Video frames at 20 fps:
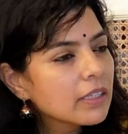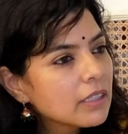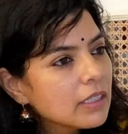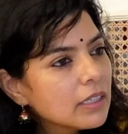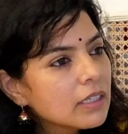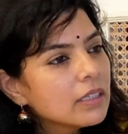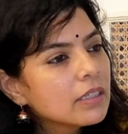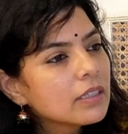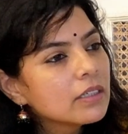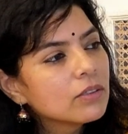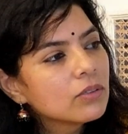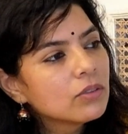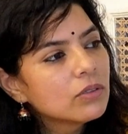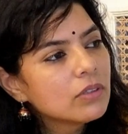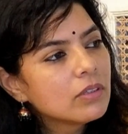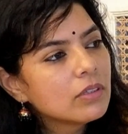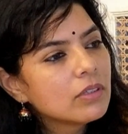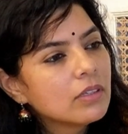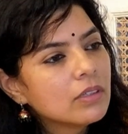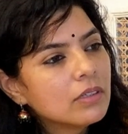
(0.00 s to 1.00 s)
I think,
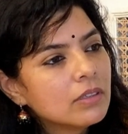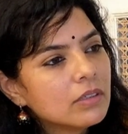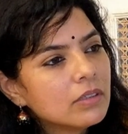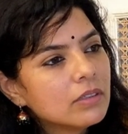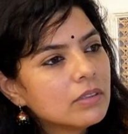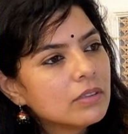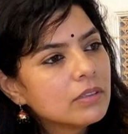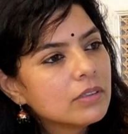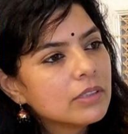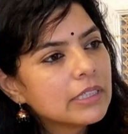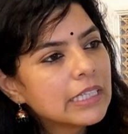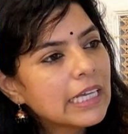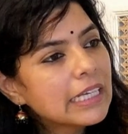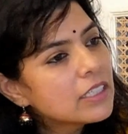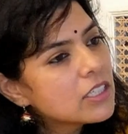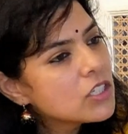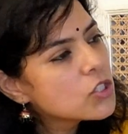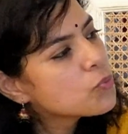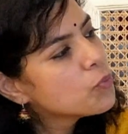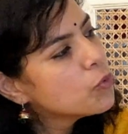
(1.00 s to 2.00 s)

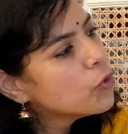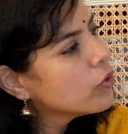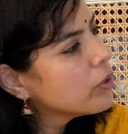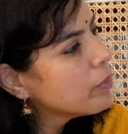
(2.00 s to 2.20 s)
that is more